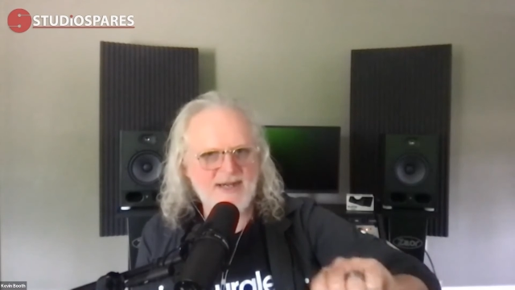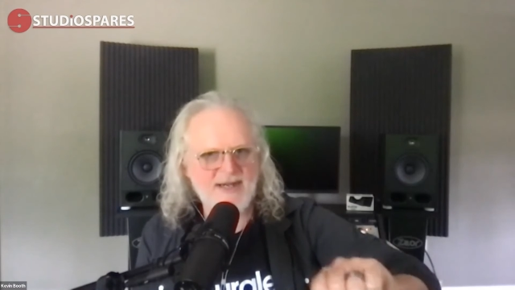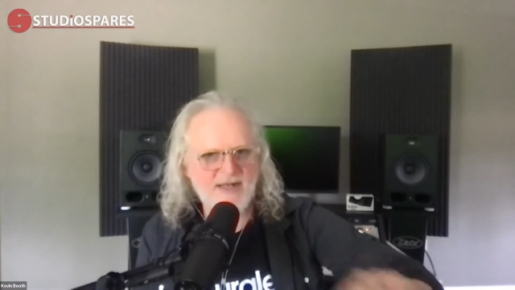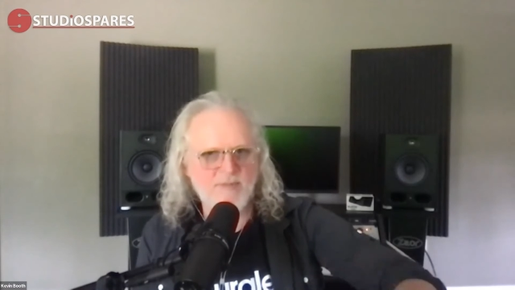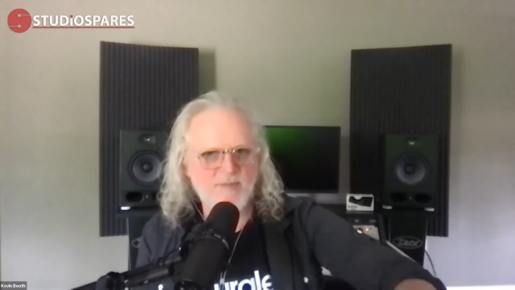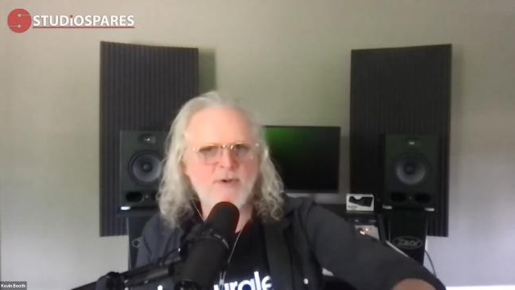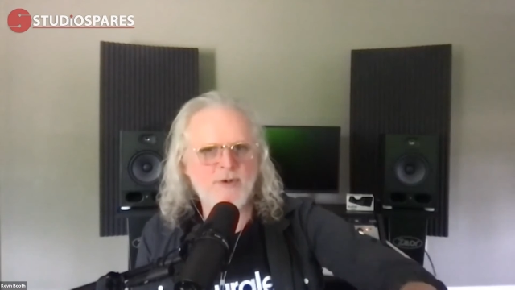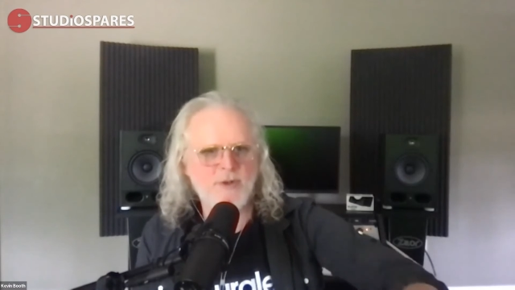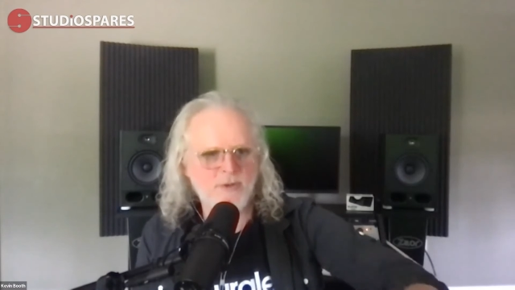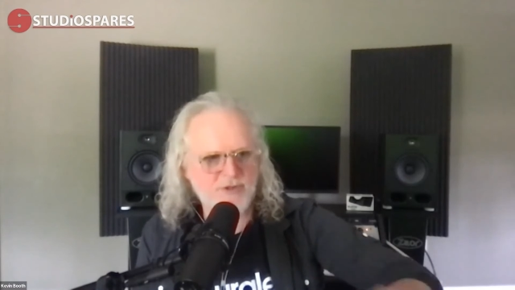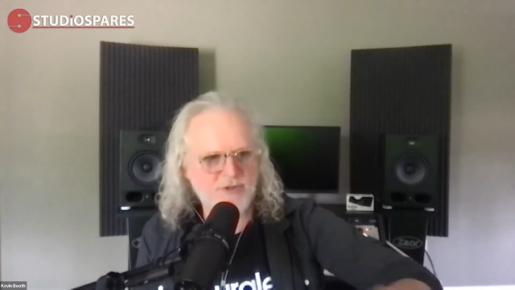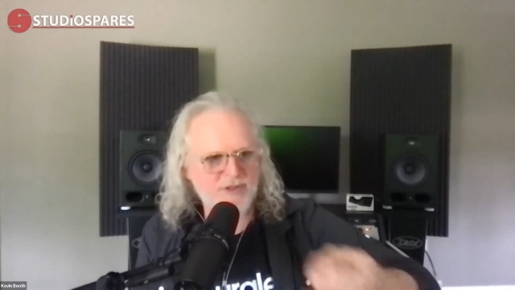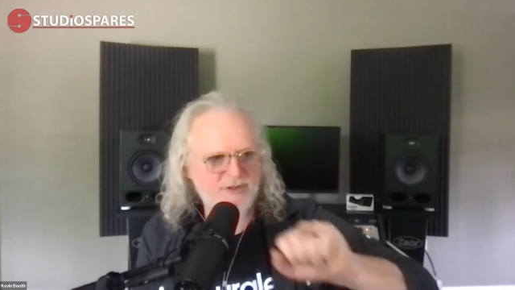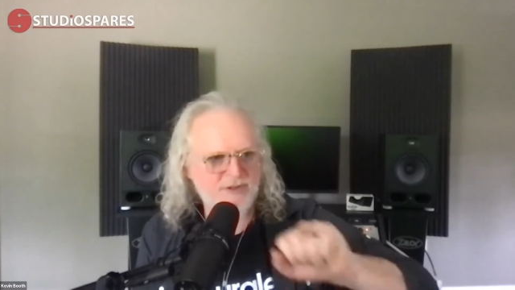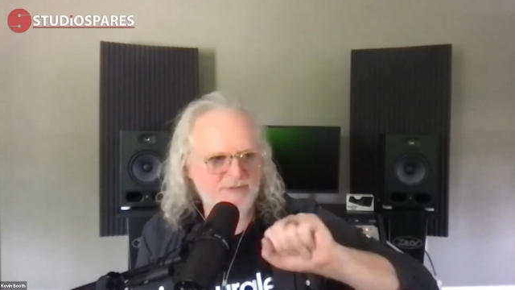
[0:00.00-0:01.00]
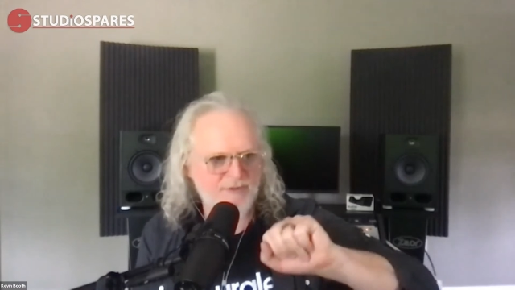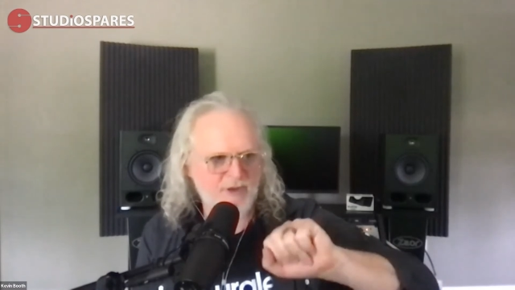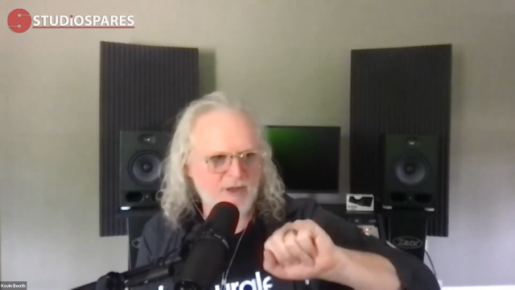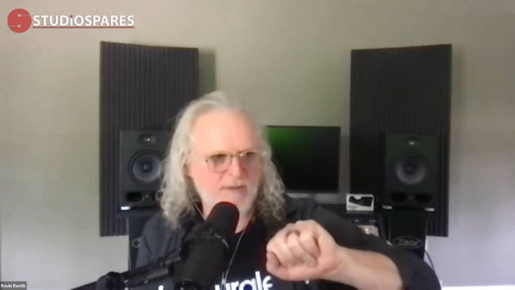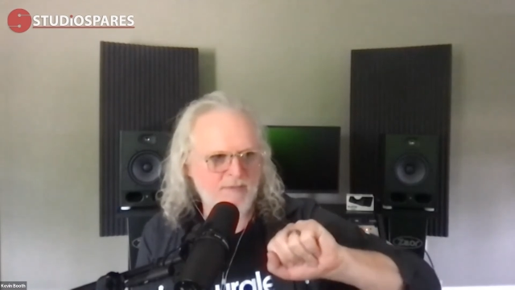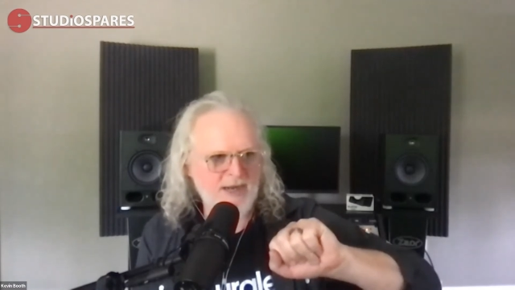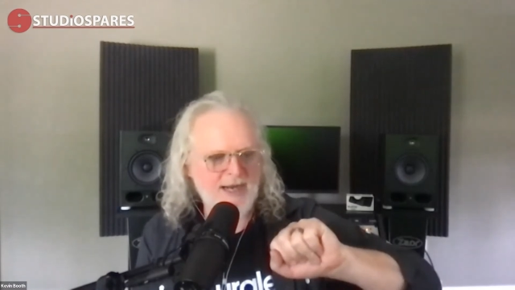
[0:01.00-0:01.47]
that it produces
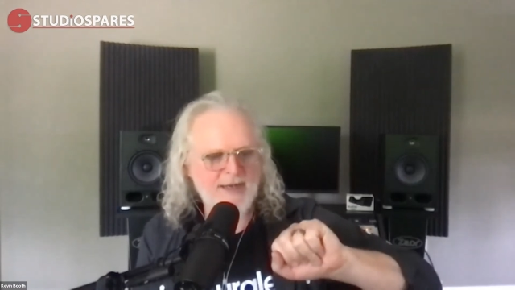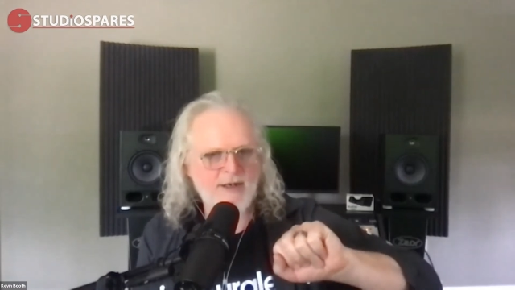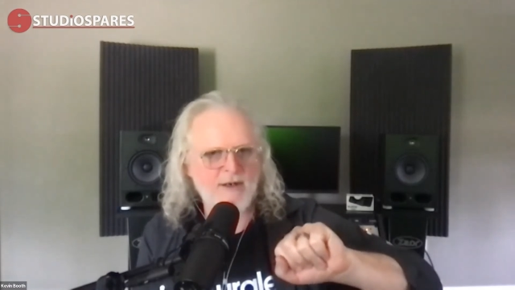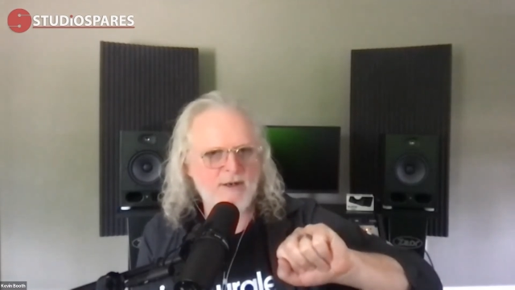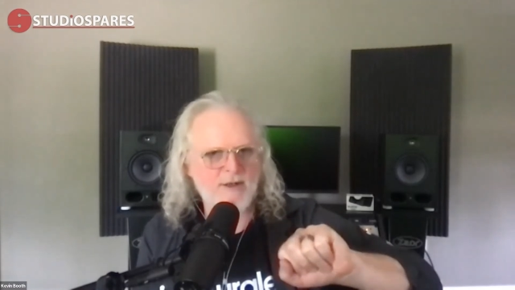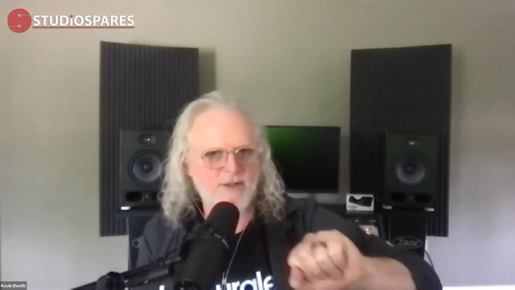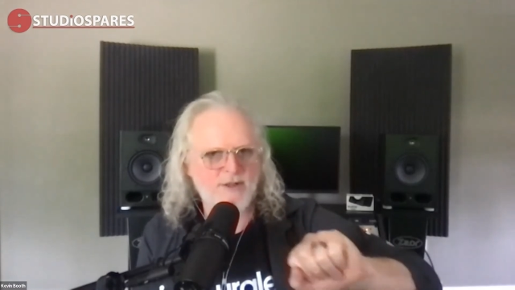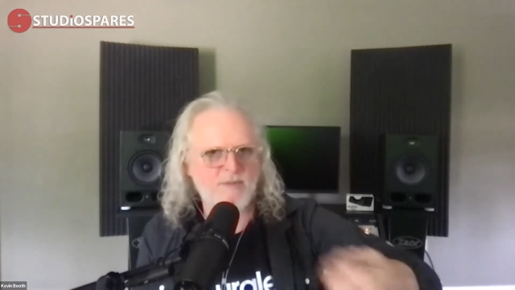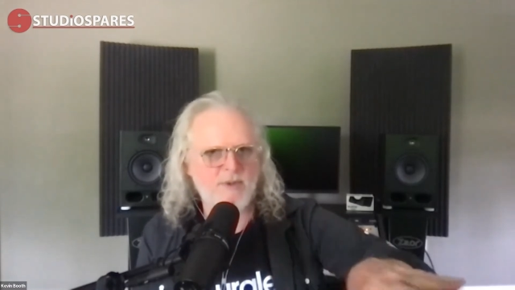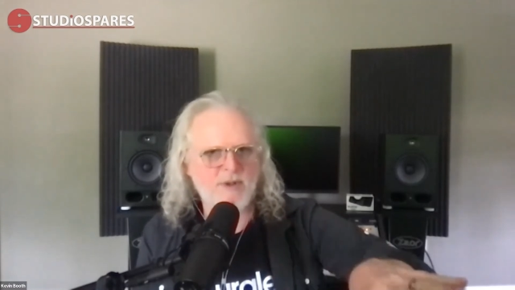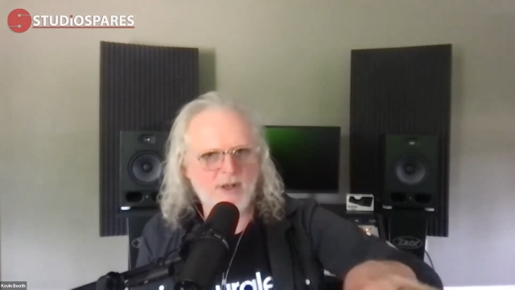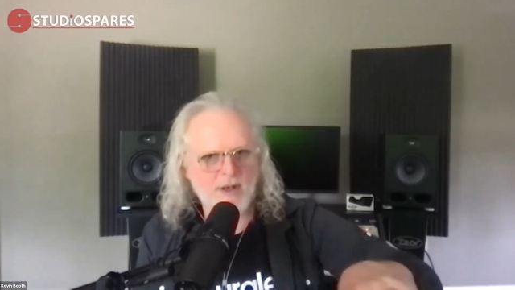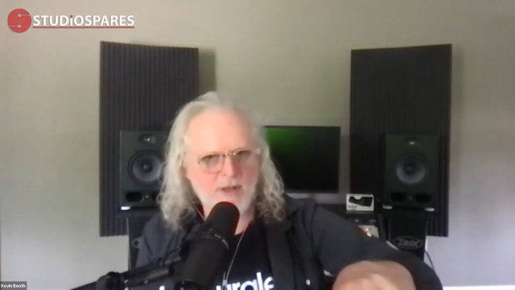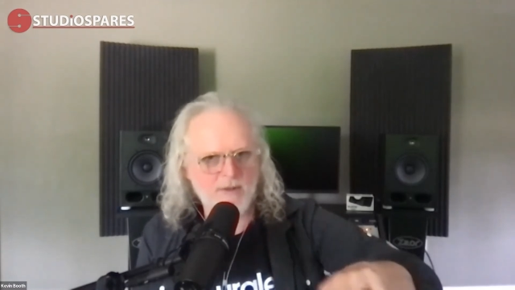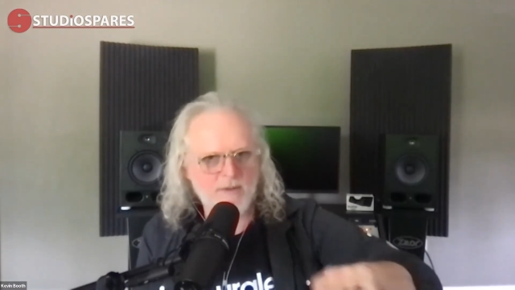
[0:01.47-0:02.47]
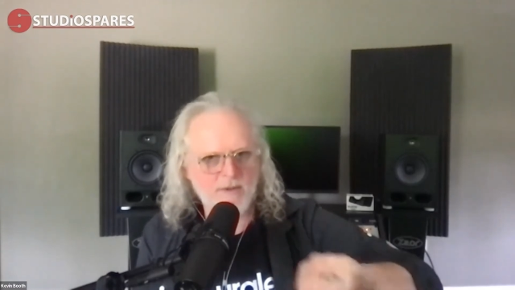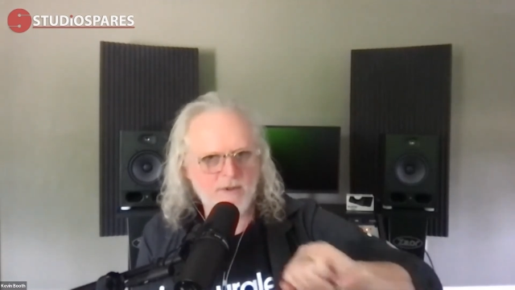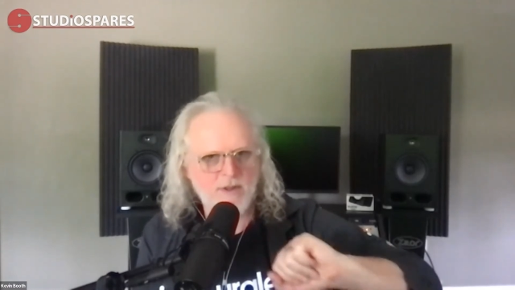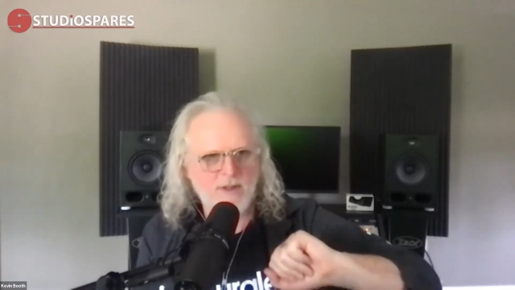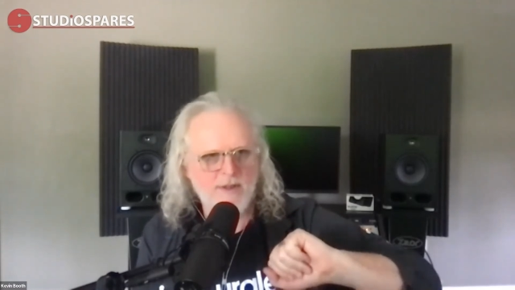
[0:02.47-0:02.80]
from 80 hertz and below